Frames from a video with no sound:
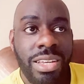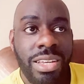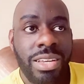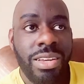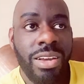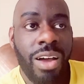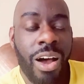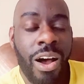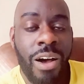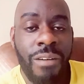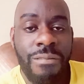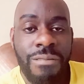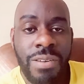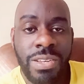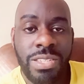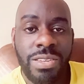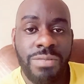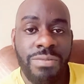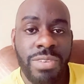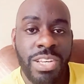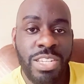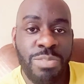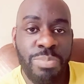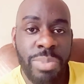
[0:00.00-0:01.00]

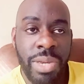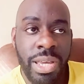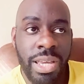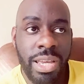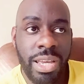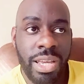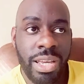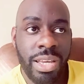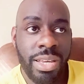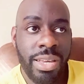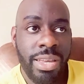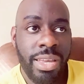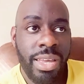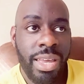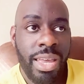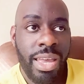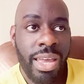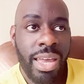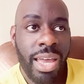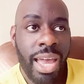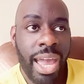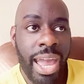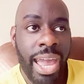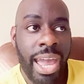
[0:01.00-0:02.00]
offensively speaking,
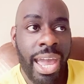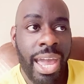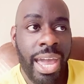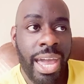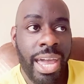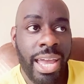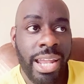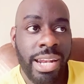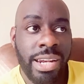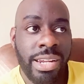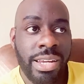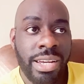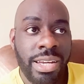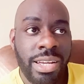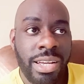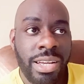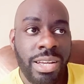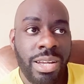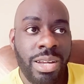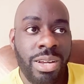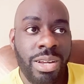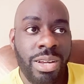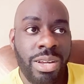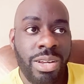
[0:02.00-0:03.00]
and
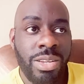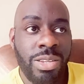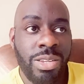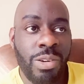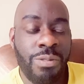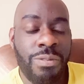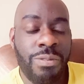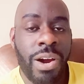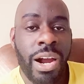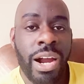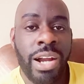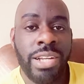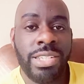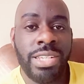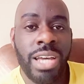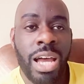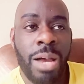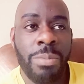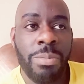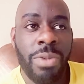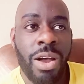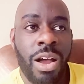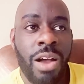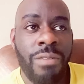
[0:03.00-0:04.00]
you fired
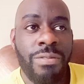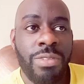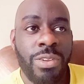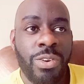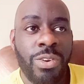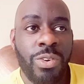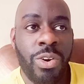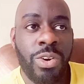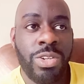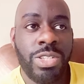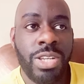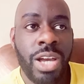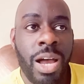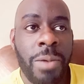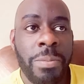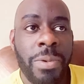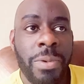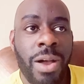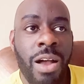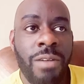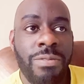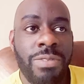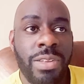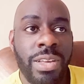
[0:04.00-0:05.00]
Tom Coughlin, or Tom
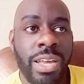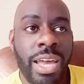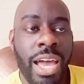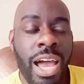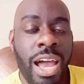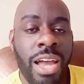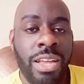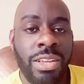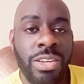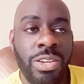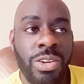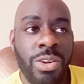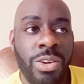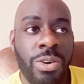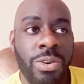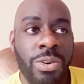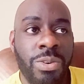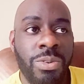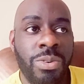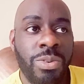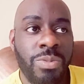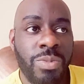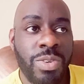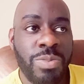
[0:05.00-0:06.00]
Coughlin got
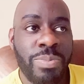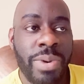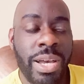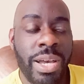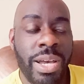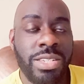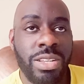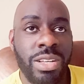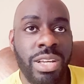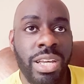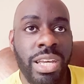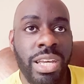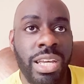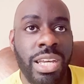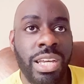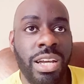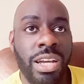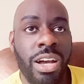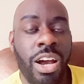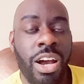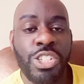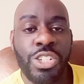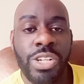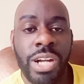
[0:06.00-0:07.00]
was basically
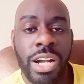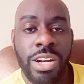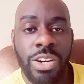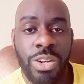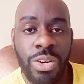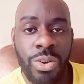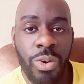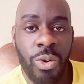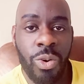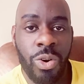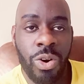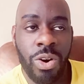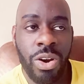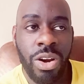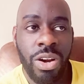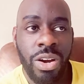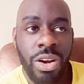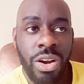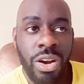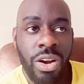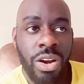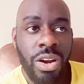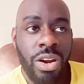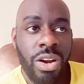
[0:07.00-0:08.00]
ushered out the door,
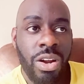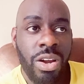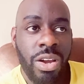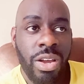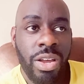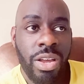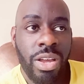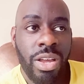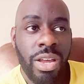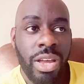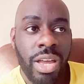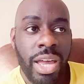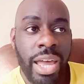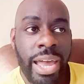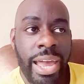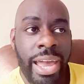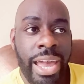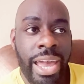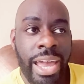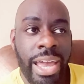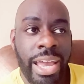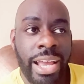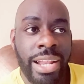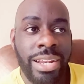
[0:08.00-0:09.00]

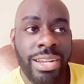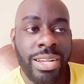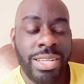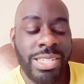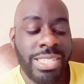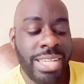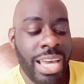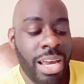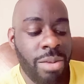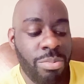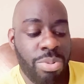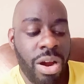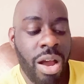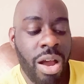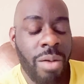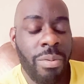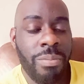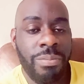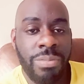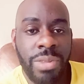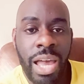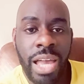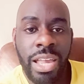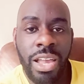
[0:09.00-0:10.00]
and the same
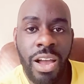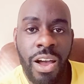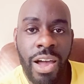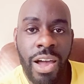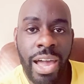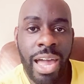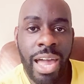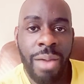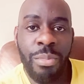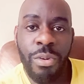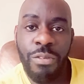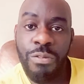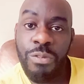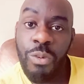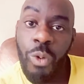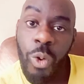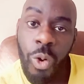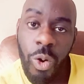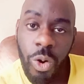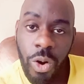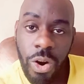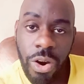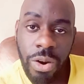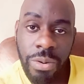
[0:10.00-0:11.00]
problem that y'all had
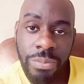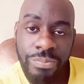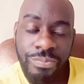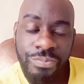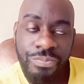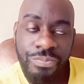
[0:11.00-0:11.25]
before